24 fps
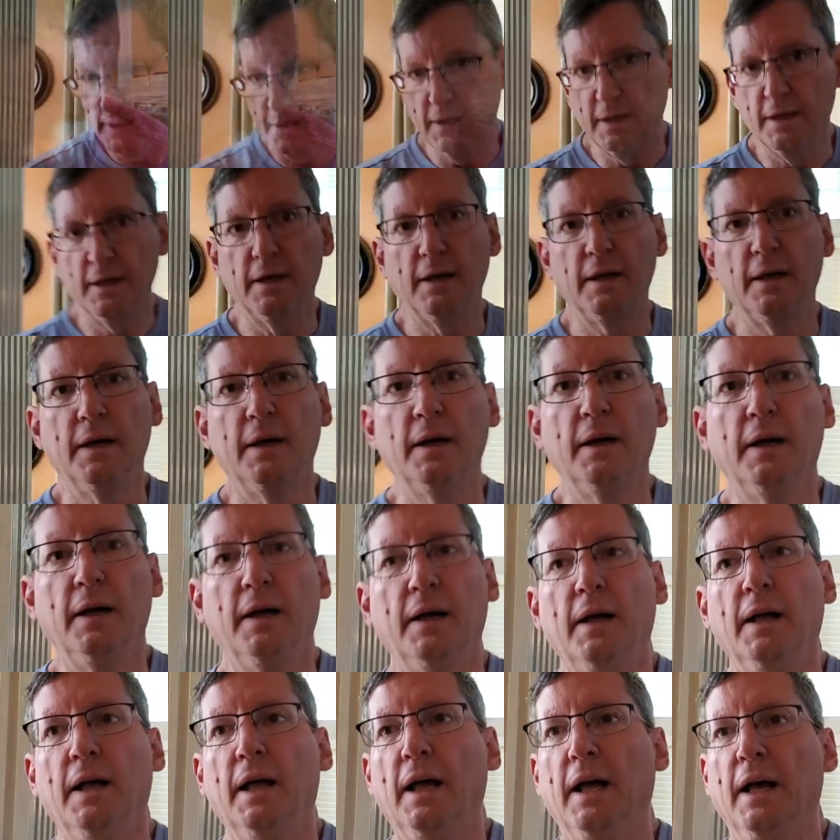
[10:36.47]
You okay?
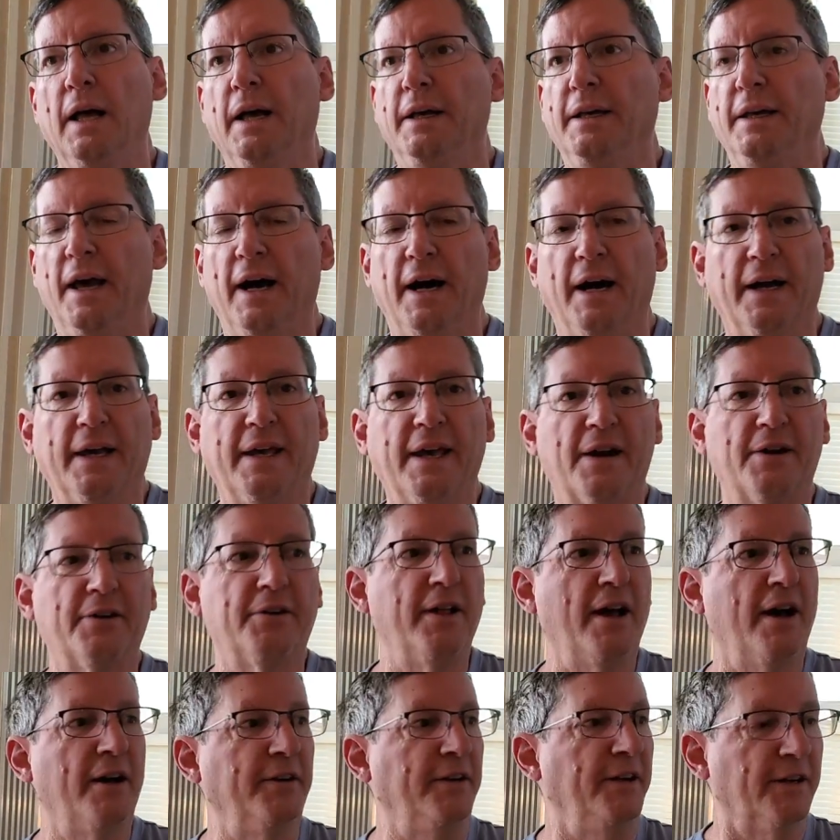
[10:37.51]
Yeah, I got her
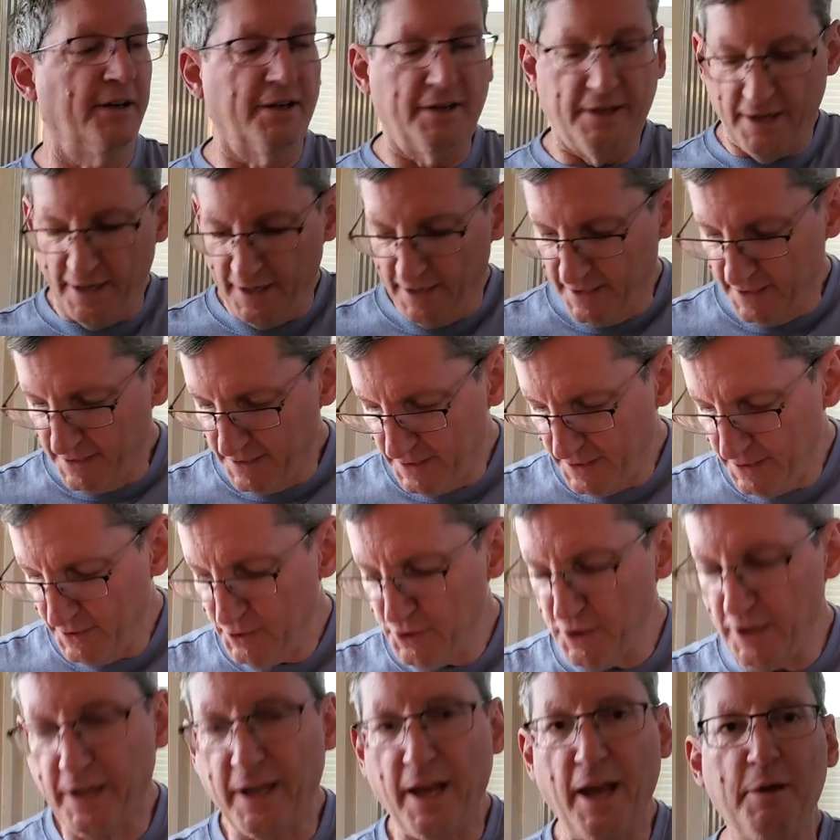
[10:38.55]
down here.
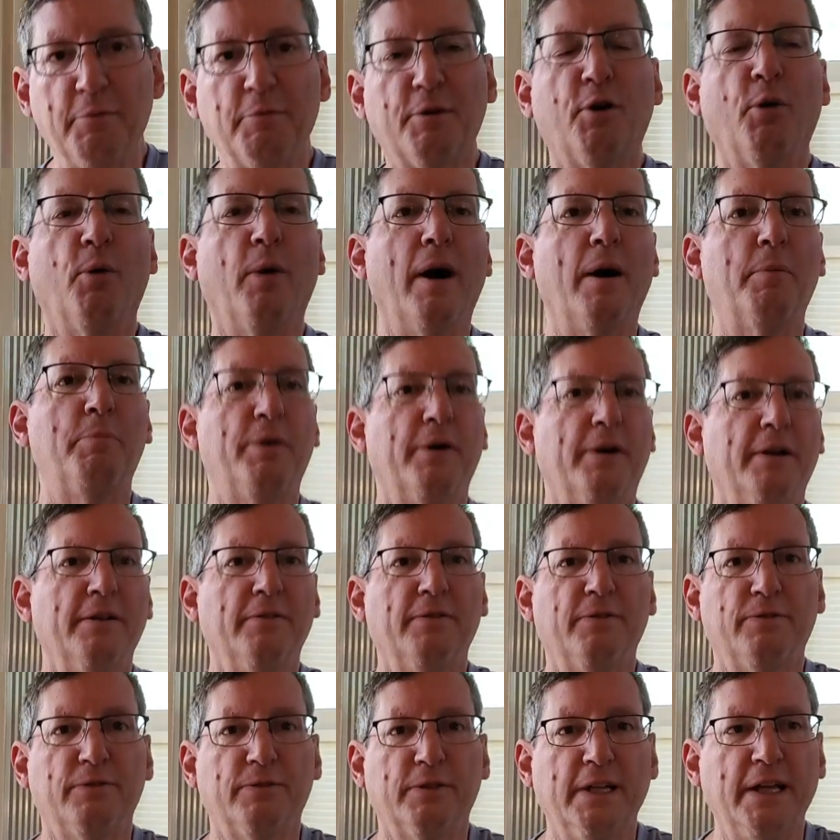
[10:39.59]
You have wounds? She came
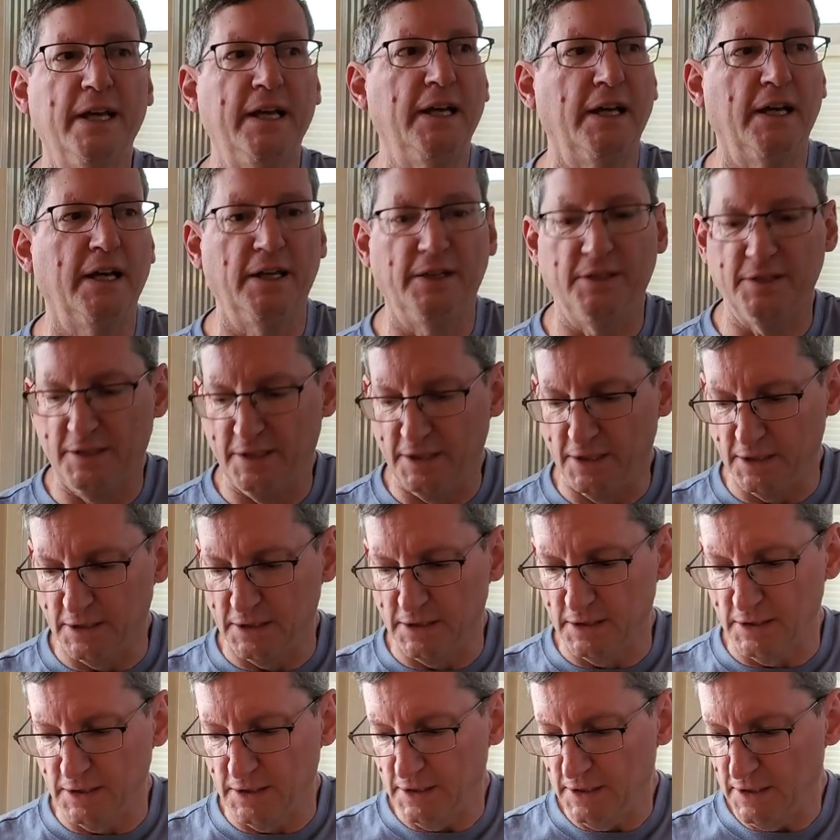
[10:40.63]
cooperatively
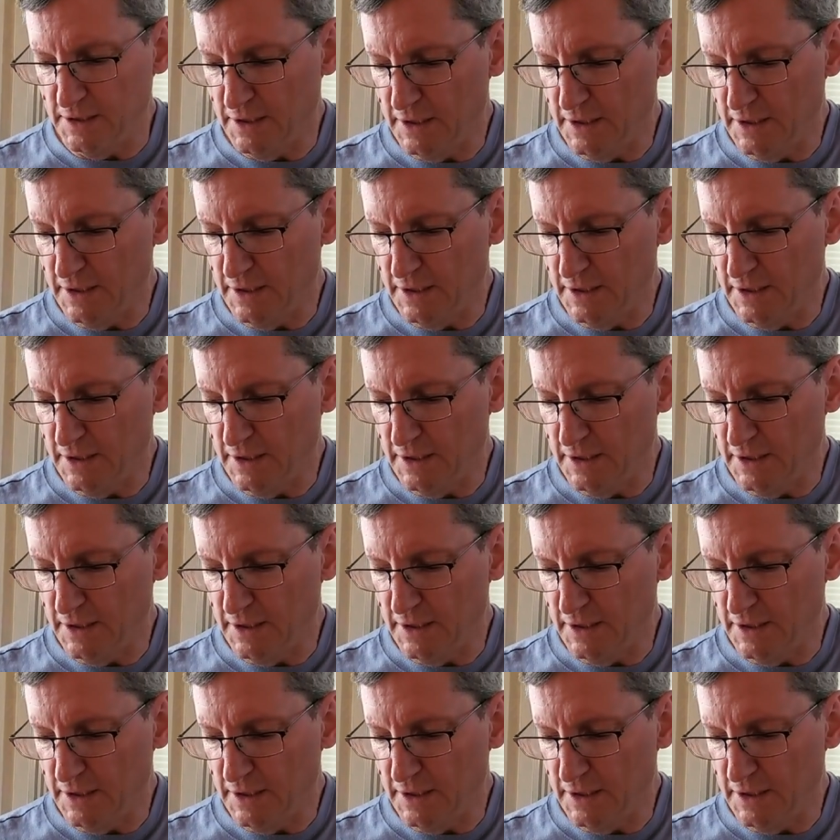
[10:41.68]
until